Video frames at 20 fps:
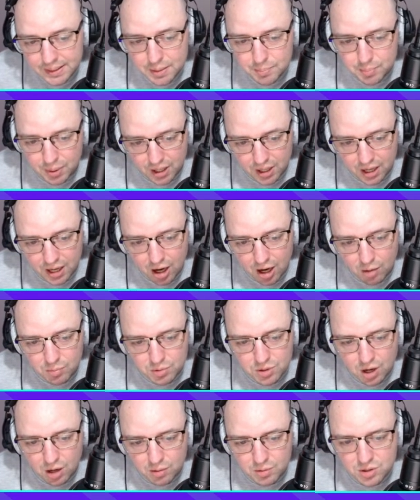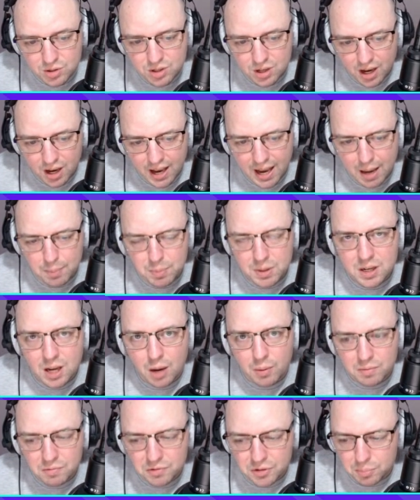but I was happy
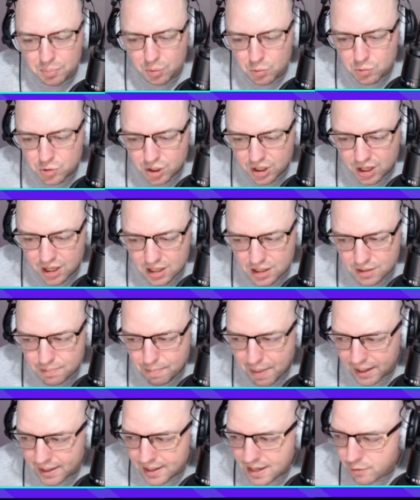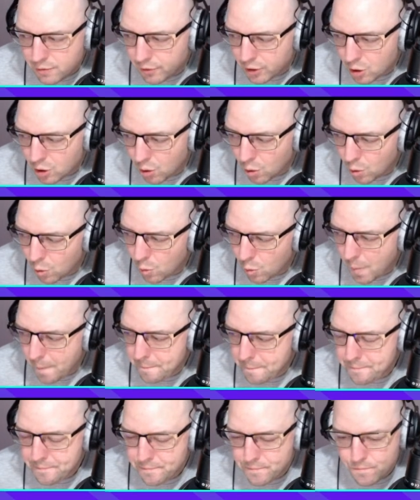going for the Portuguese Magnifico.
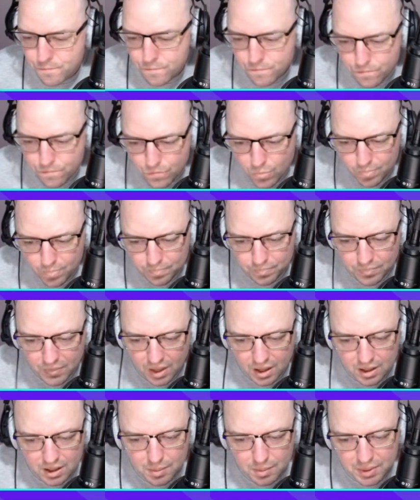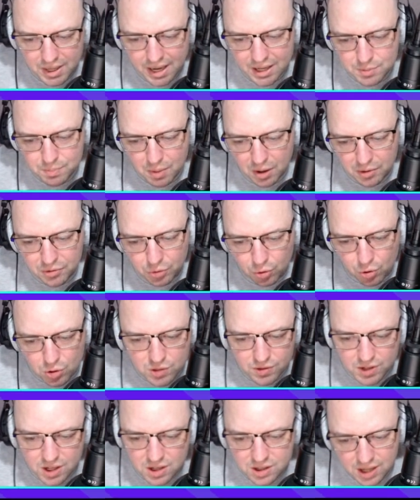But that's my thoughts
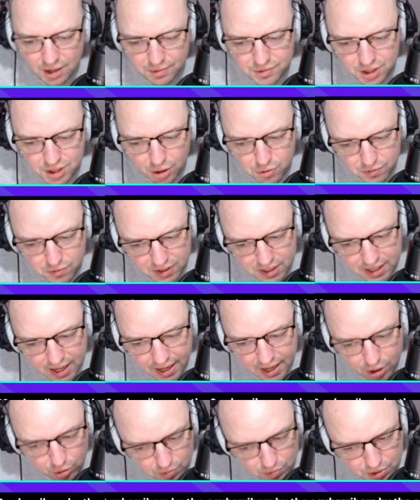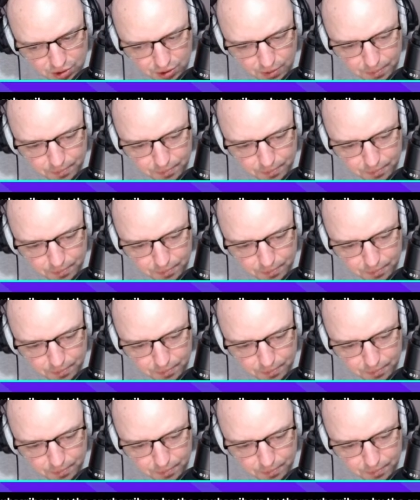for Youssef, so hopefully that helps.